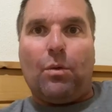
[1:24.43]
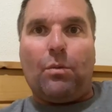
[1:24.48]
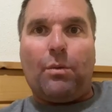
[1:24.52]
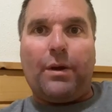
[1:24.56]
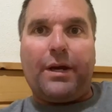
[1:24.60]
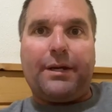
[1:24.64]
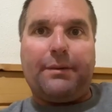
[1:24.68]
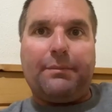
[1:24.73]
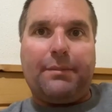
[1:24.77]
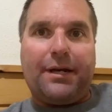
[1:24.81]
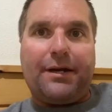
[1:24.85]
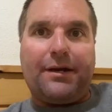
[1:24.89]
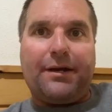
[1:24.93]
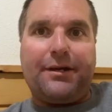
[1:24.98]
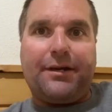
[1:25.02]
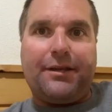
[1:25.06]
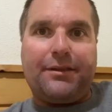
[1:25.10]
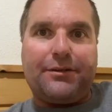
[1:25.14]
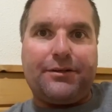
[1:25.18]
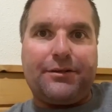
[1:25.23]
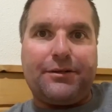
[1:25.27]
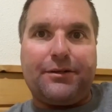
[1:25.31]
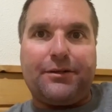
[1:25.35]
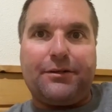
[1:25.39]
we'll wait about
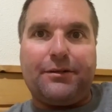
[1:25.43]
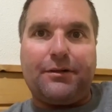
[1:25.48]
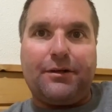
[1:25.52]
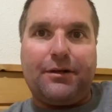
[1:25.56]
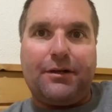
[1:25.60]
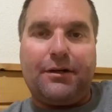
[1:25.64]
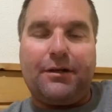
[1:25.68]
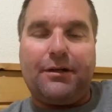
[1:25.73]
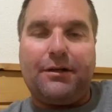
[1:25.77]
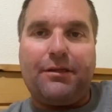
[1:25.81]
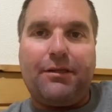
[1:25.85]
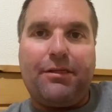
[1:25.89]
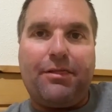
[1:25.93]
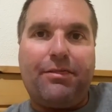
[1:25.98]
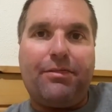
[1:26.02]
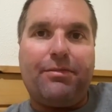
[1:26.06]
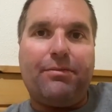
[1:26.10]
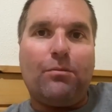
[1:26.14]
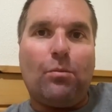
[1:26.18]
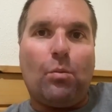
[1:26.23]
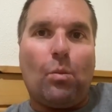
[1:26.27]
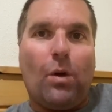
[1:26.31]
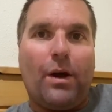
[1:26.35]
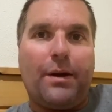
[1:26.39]
another
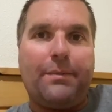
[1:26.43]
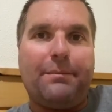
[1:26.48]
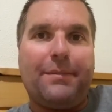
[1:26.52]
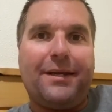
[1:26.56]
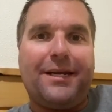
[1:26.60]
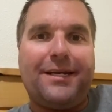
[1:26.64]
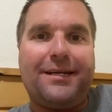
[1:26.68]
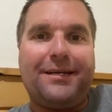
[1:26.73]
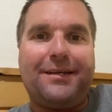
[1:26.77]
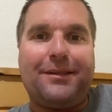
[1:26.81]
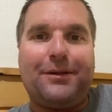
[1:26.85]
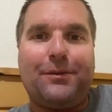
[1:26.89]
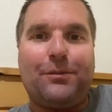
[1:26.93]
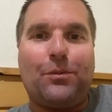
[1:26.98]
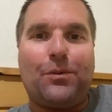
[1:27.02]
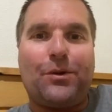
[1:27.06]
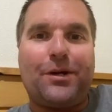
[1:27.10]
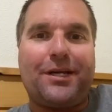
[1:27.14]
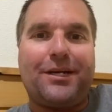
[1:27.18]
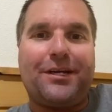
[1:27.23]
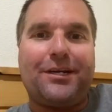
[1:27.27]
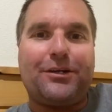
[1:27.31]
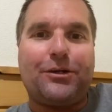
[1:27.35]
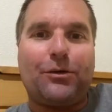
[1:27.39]
1 minute and then we'll
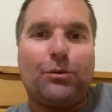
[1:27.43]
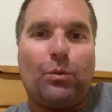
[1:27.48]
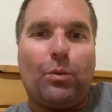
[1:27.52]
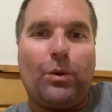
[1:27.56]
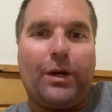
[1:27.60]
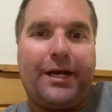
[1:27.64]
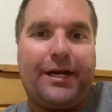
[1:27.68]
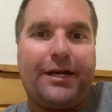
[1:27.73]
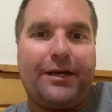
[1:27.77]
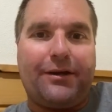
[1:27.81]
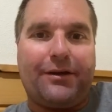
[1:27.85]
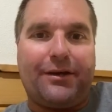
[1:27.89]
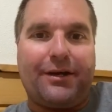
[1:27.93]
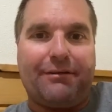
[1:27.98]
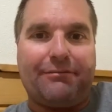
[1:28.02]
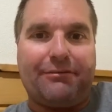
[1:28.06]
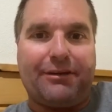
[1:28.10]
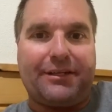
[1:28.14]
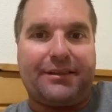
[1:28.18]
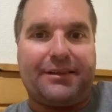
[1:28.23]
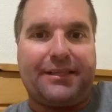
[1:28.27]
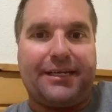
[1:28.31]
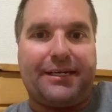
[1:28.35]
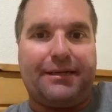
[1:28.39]
get underway on
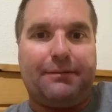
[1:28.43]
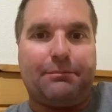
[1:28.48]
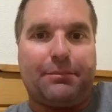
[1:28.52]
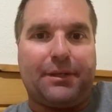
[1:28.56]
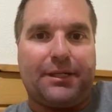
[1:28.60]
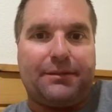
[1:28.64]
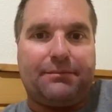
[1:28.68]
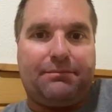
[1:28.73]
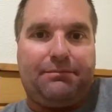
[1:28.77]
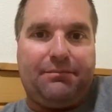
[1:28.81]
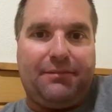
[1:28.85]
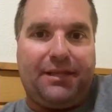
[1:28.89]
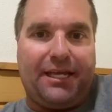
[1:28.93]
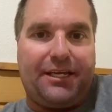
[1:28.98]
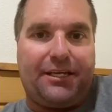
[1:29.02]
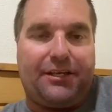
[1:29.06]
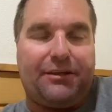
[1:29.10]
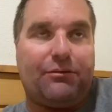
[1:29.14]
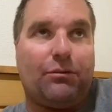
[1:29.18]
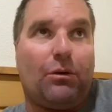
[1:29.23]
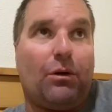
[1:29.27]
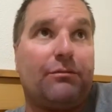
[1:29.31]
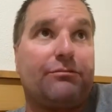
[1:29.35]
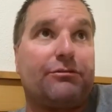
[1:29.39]
everything. But
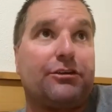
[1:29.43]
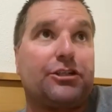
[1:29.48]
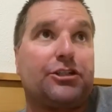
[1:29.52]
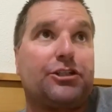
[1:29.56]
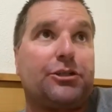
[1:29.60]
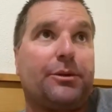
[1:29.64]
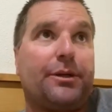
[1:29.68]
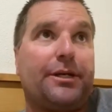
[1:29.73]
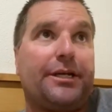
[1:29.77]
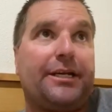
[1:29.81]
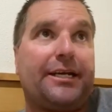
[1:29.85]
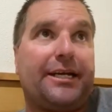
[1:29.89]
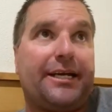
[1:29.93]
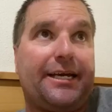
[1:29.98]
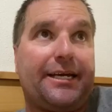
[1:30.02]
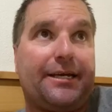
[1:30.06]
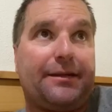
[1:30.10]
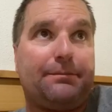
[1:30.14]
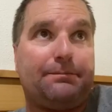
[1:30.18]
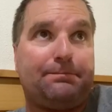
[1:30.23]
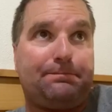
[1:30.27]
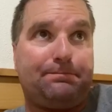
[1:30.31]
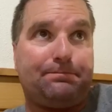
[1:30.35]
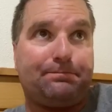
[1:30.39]
thank you all for joining
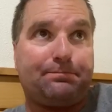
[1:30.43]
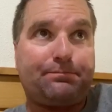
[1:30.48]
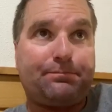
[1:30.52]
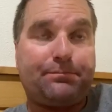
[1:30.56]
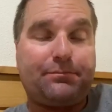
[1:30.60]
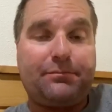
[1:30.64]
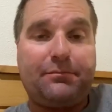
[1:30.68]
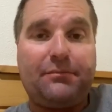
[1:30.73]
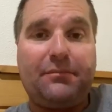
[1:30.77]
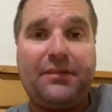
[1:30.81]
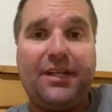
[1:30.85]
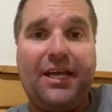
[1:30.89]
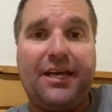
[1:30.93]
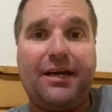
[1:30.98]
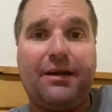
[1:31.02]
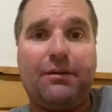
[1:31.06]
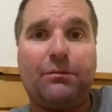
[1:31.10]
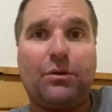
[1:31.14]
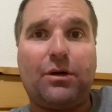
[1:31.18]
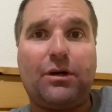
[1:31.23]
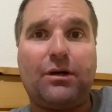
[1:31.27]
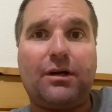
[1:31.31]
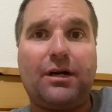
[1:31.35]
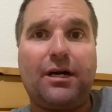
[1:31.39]
again.
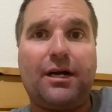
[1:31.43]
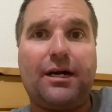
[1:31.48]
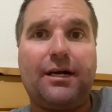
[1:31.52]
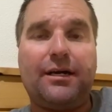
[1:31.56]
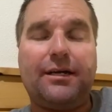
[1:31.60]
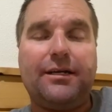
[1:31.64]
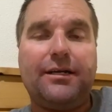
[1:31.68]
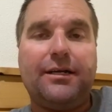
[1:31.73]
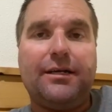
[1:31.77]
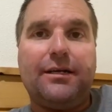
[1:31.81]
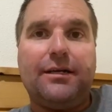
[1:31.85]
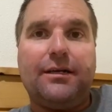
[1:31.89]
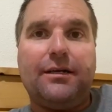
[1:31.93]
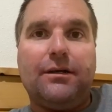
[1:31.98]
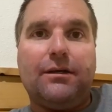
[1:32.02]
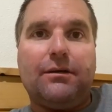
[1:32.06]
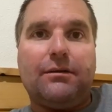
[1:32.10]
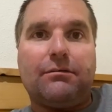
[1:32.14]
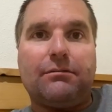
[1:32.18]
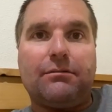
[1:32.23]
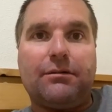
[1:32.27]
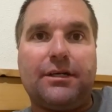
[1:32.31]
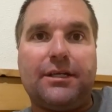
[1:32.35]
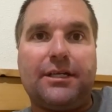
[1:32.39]
And we're
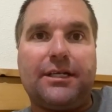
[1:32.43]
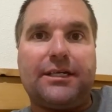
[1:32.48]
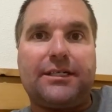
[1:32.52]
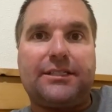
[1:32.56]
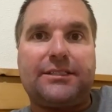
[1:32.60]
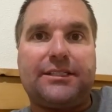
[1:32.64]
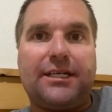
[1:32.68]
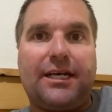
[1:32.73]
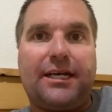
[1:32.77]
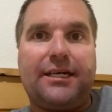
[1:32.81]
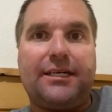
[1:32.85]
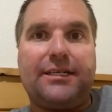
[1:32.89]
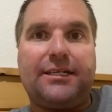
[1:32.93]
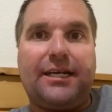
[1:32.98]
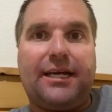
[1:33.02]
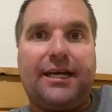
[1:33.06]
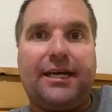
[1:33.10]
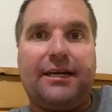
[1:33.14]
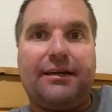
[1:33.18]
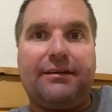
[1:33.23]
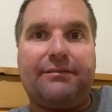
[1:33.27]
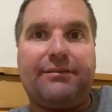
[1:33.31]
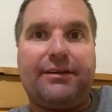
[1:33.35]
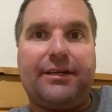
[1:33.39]
really excited to
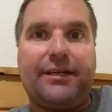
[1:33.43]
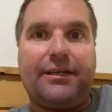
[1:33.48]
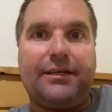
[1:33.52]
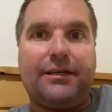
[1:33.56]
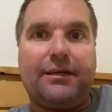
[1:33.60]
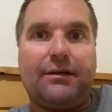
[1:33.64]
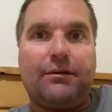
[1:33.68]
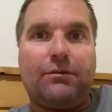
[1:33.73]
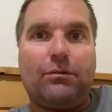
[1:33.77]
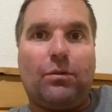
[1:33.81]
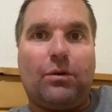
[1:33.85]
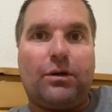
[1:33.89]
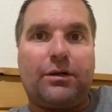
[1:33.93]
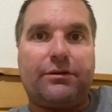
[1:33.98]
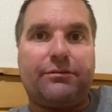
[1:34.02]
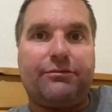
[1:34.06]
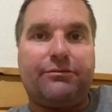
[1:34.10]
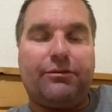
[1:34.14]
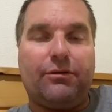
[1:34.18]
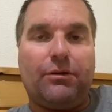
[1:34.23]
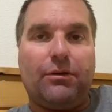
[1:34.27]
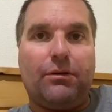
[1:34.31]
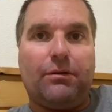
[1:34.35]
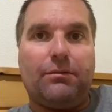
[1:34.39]
have a
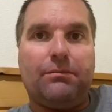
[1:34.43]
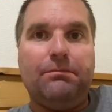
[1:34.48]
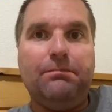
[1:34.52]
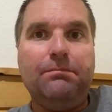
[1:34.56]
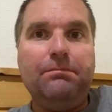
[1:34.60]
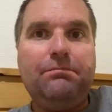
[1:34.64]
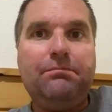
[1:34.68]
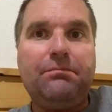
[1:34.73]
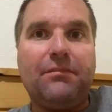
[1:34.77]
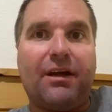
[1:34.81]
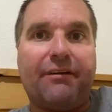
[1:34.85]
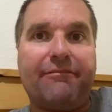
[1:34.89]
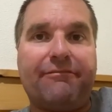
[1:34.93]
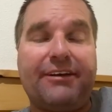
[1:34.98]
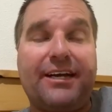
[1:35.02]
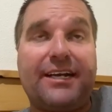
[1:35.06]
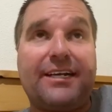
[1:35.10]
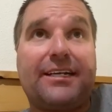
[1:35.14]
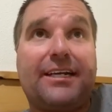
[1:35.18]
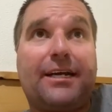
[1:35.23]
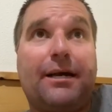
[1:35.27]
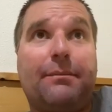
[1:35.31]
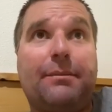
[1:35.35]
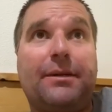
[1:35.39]
wonderful
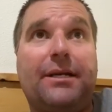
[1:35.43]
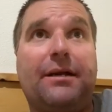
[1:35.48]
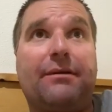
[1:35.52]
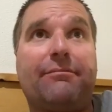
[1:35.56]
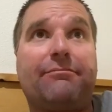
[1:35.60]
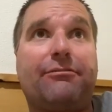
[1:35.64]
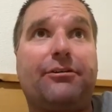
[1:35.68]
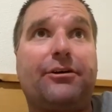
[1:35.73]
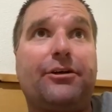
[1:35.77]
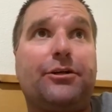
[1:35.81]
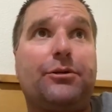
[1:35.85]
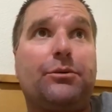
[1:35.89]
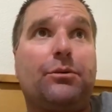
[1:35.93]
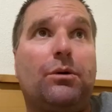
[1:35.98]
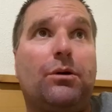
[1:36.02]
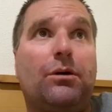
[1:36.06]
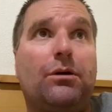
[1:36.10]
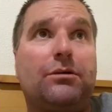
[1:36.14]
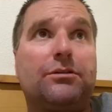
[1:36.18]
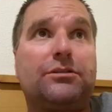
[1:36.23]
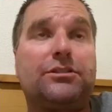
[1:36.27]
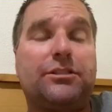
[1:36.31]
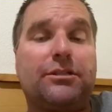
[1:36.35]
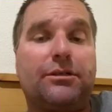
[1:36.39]
event coming up for you
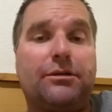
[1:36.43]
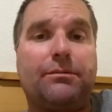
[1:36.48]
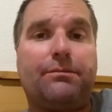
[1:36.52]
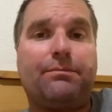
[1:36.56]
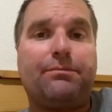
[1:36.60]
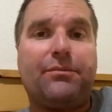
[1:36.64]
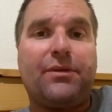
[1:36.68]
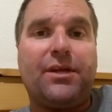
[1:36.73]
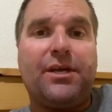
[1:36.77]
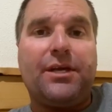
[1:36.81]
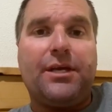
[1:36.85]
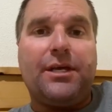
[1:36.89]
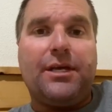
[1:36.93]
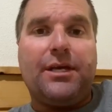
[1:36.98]
all. So